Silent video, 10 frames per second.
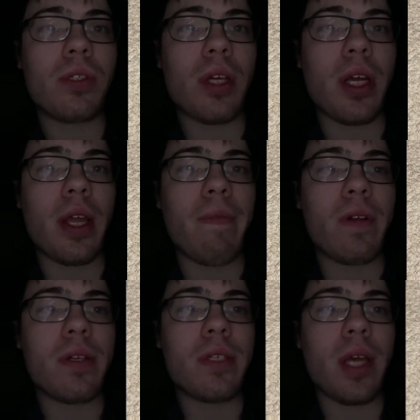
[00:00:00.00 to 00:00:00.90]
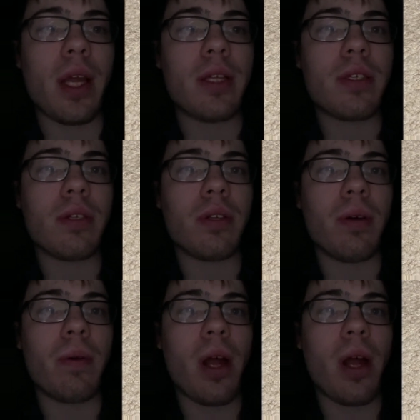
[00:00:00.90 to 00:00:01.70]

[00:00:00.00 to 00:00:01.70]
just going to give it a second to load